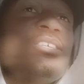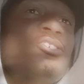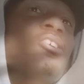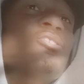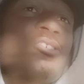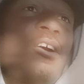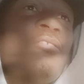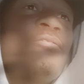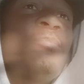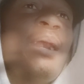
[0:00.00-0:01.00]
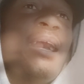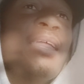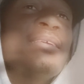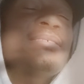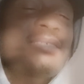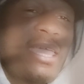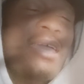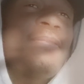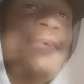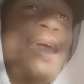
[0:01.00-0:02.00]
he starts off by
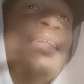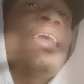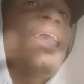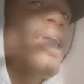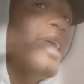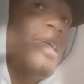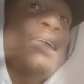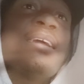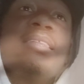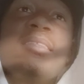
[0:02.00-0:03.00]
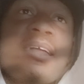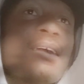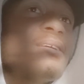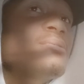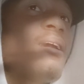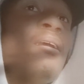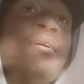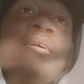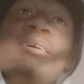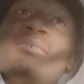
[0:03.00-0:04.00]
saying that hey niggas
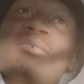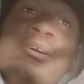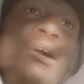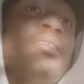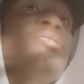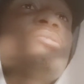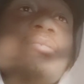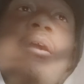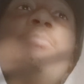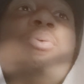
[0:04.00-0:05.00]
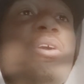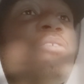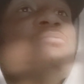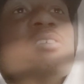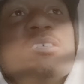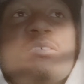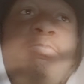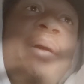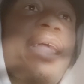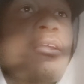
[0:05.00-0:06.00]
are, is gonna start putting
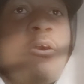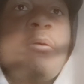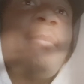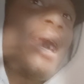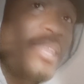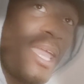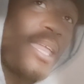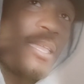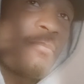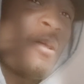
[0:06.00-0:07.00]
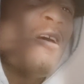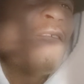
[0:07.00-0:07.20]
respect on my name.